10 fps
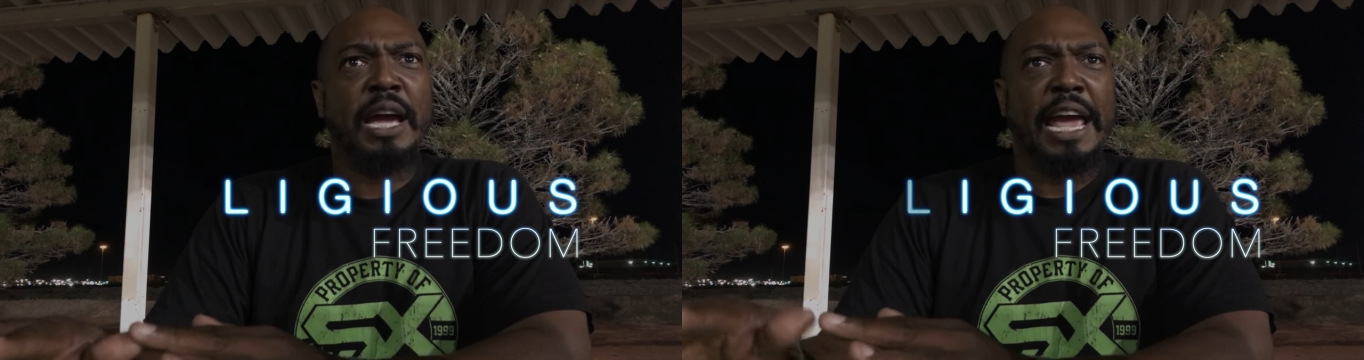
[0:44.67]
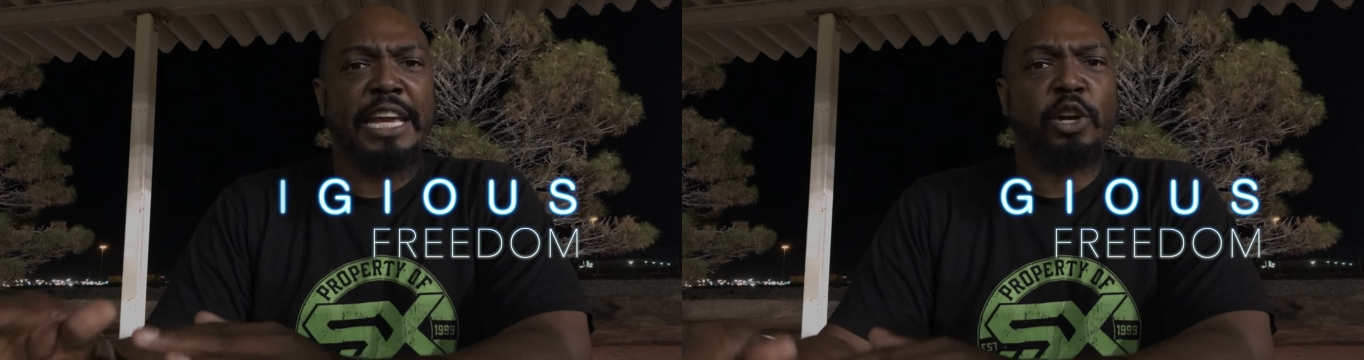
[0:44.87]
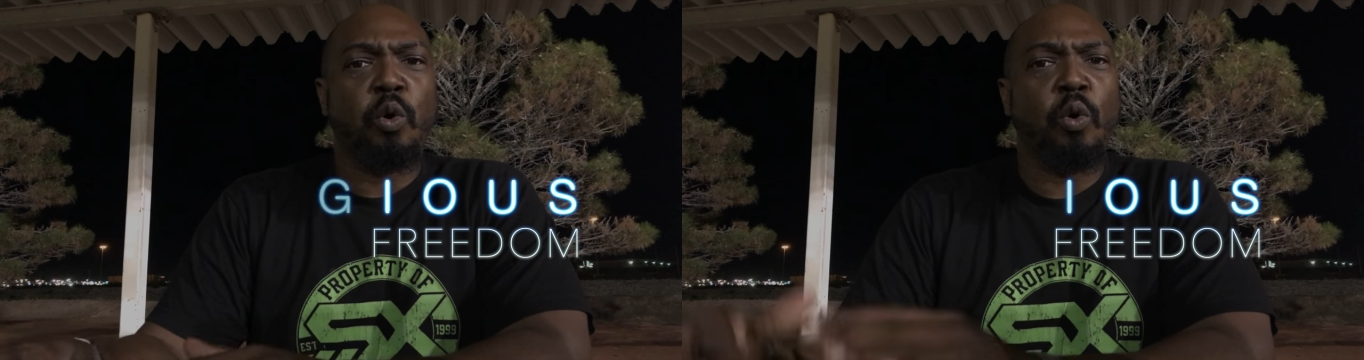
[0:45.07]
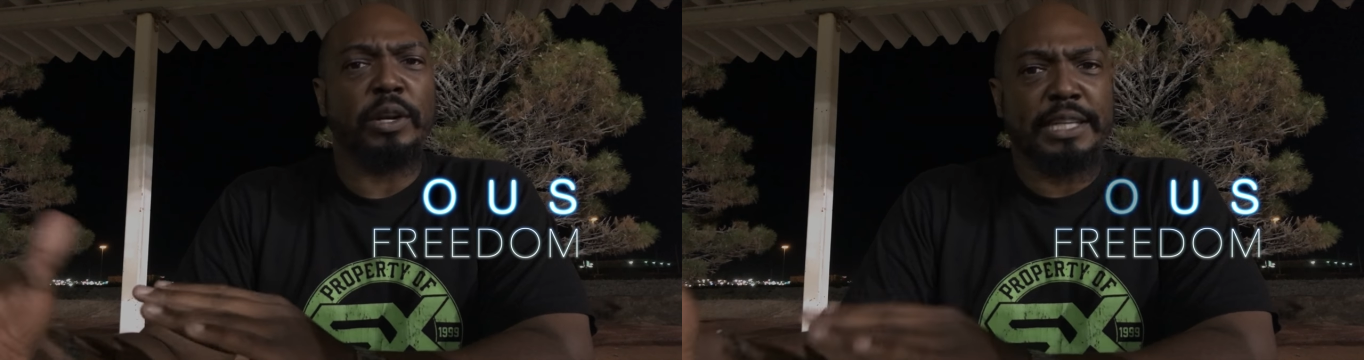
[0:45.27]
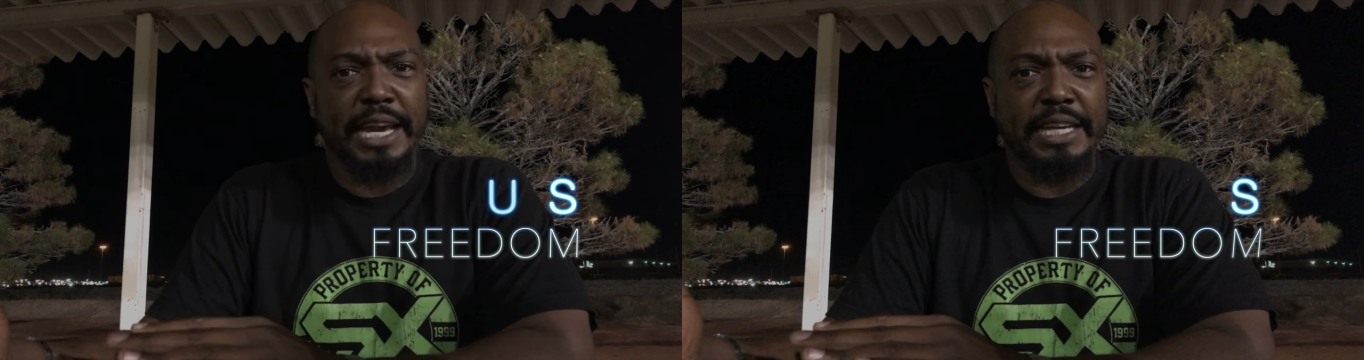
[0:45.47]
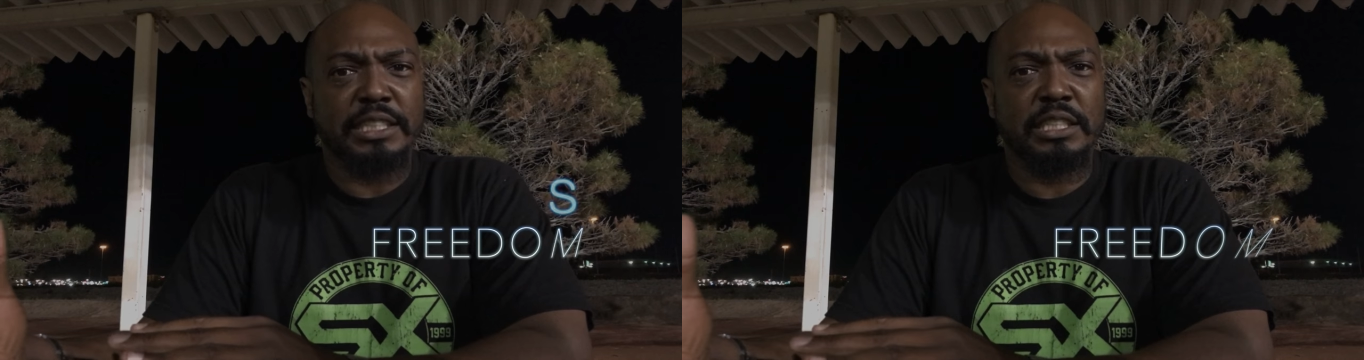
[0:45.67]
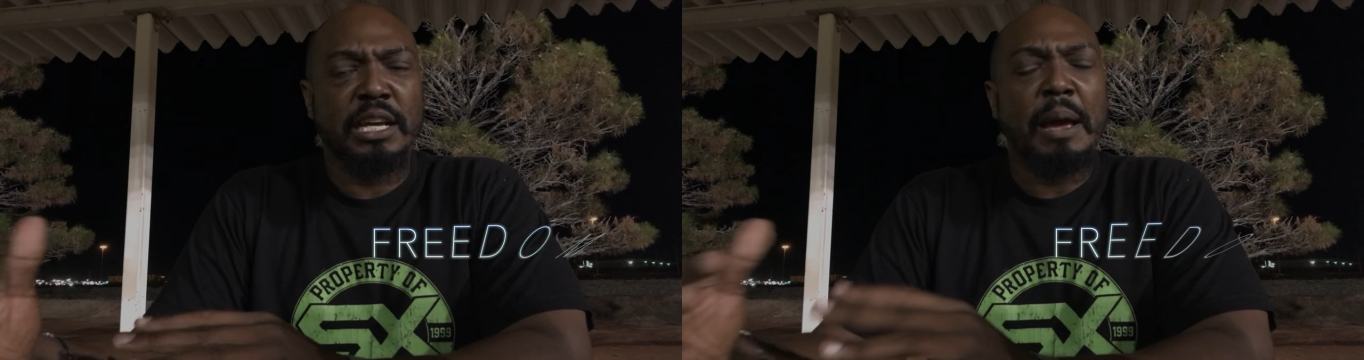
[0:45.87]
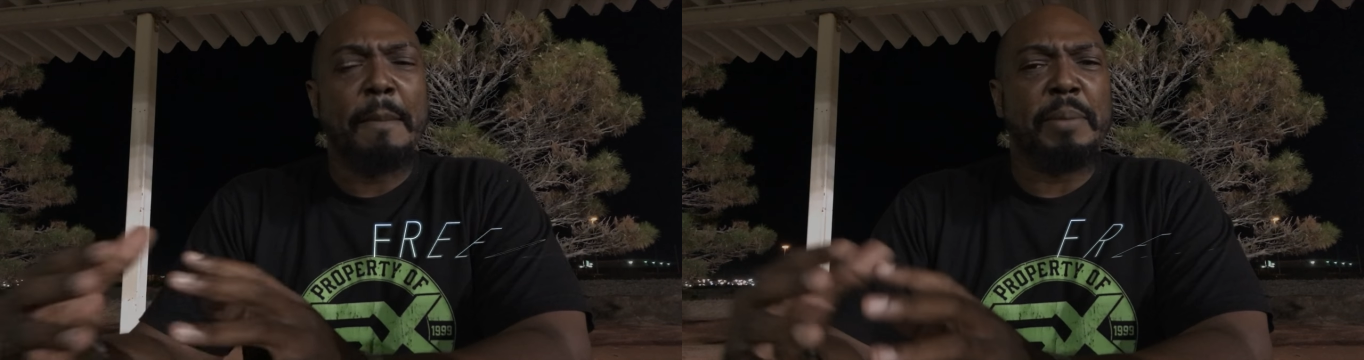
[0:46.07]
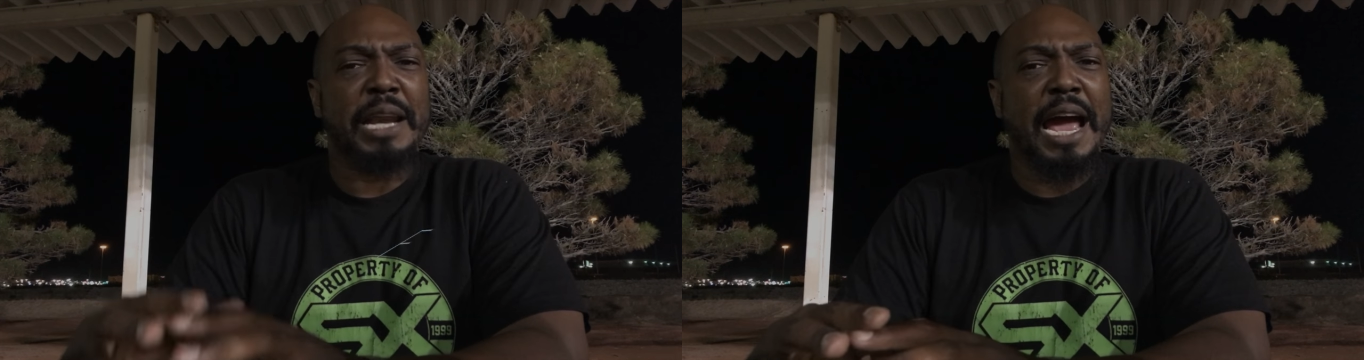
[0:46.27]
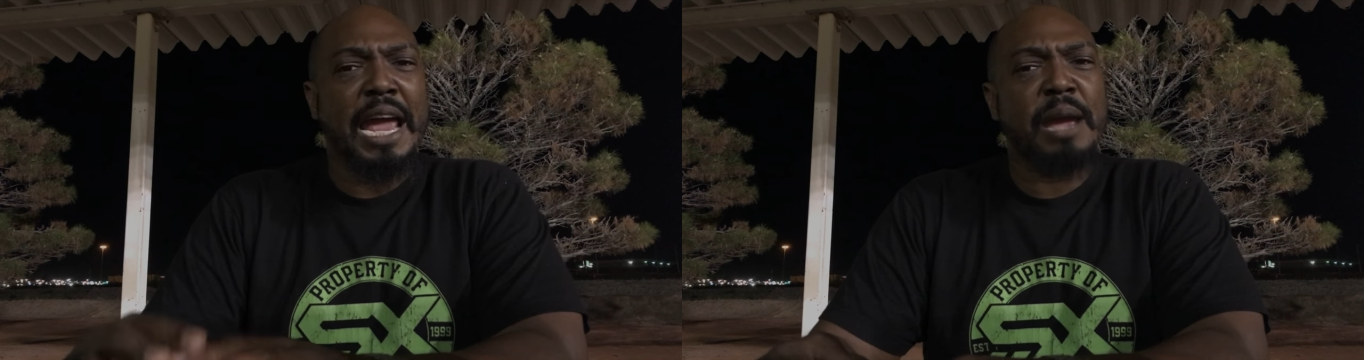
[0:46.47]
a court case but
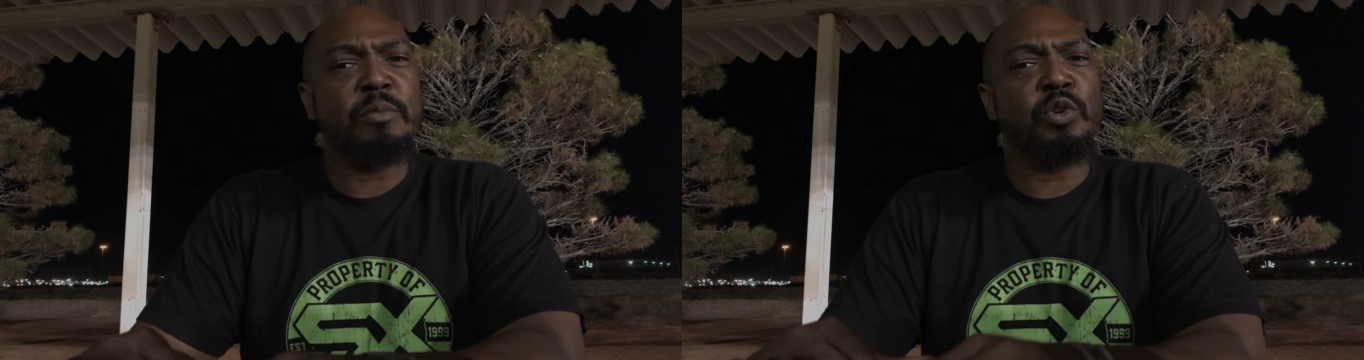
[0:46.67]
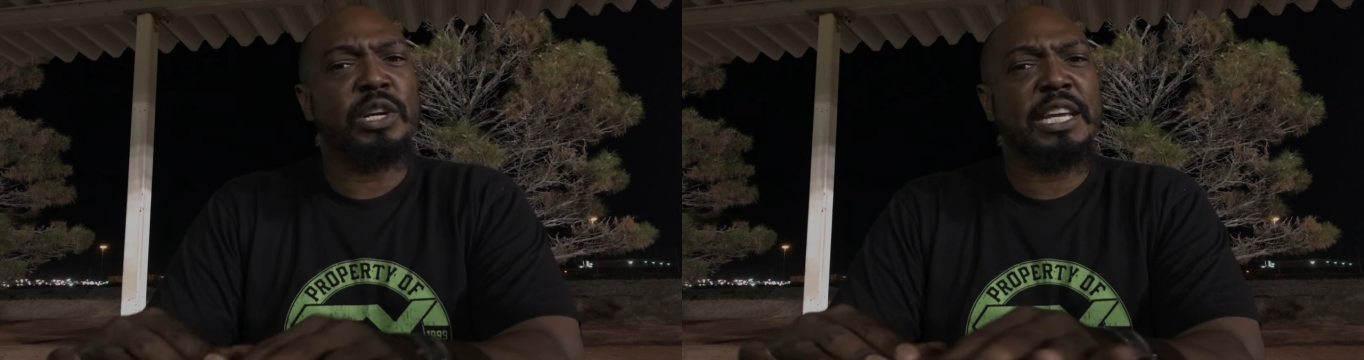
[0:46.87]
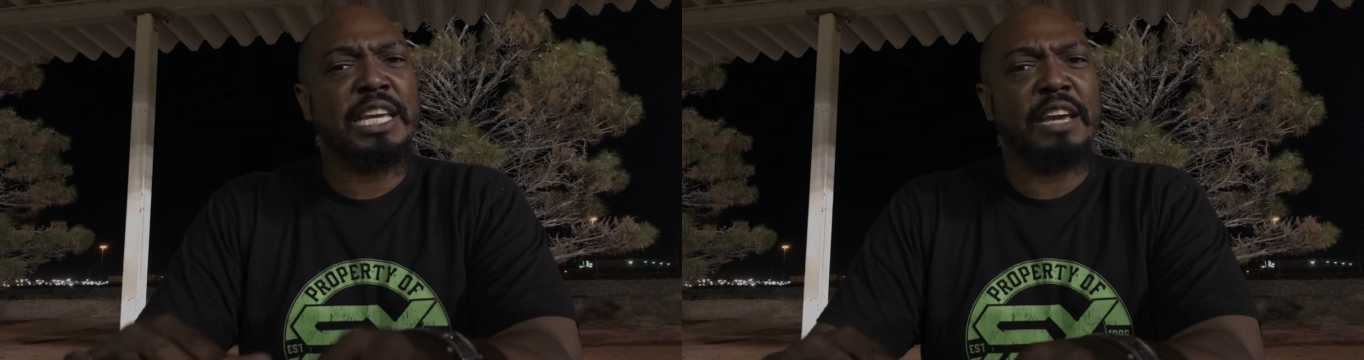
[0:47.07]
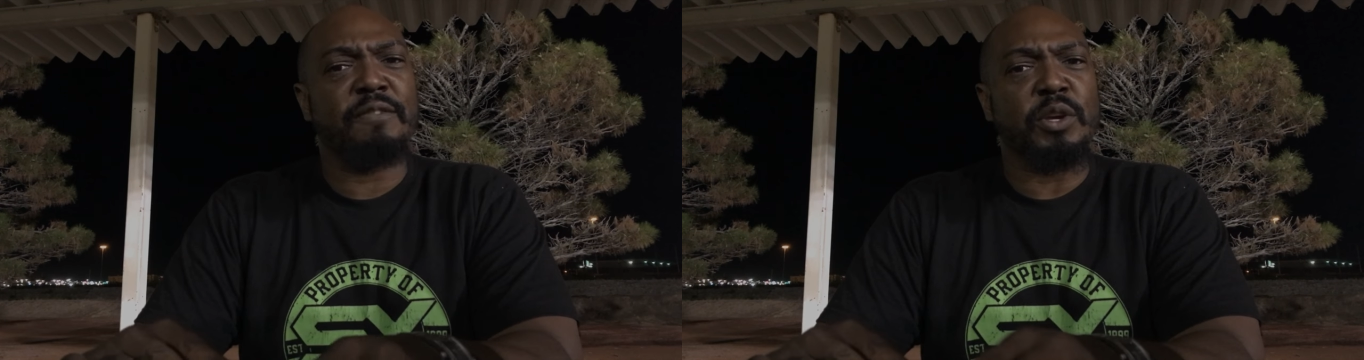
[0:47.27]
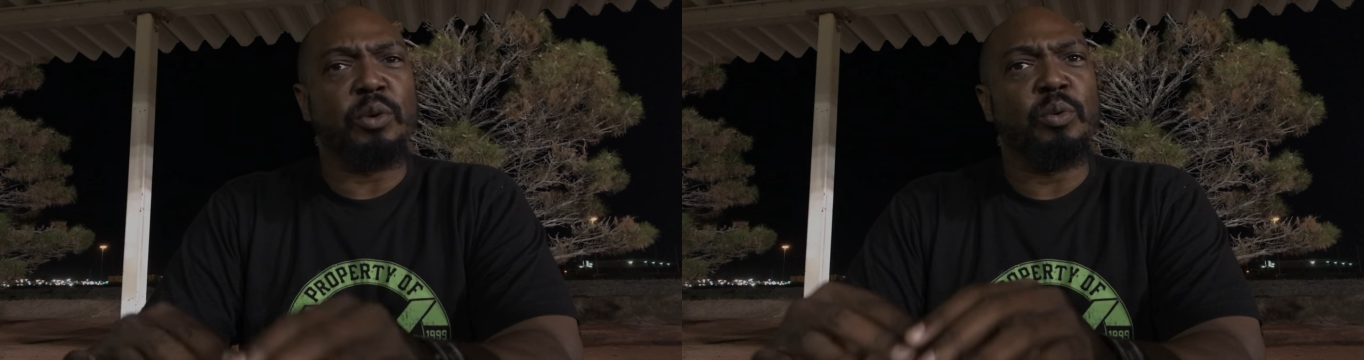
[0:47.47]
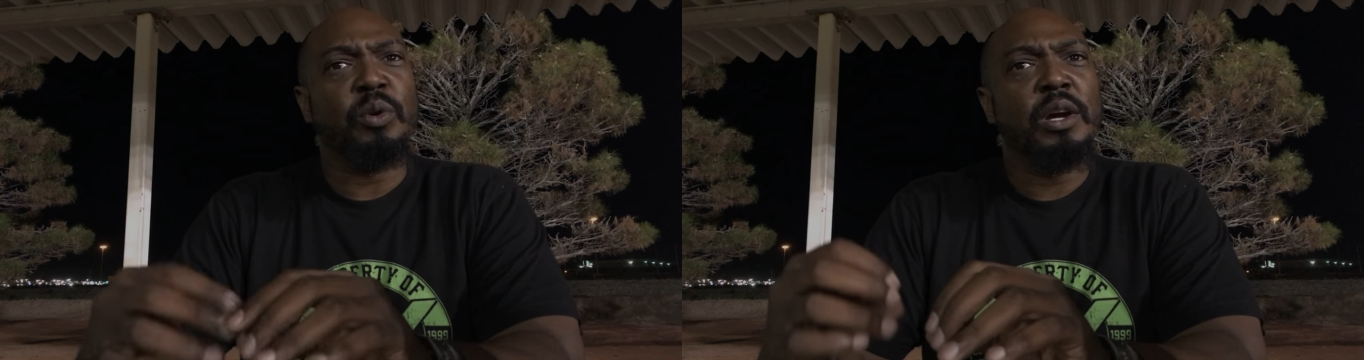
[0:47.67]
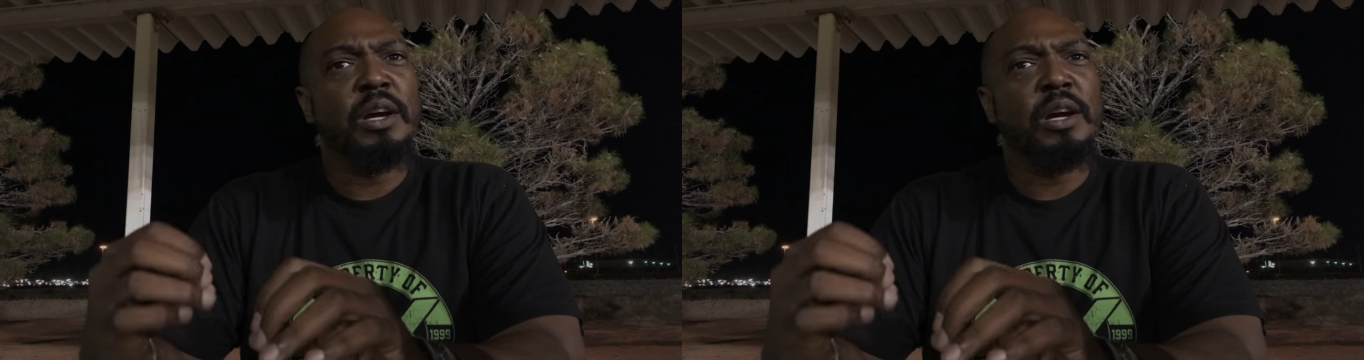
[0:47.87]
I am going to give you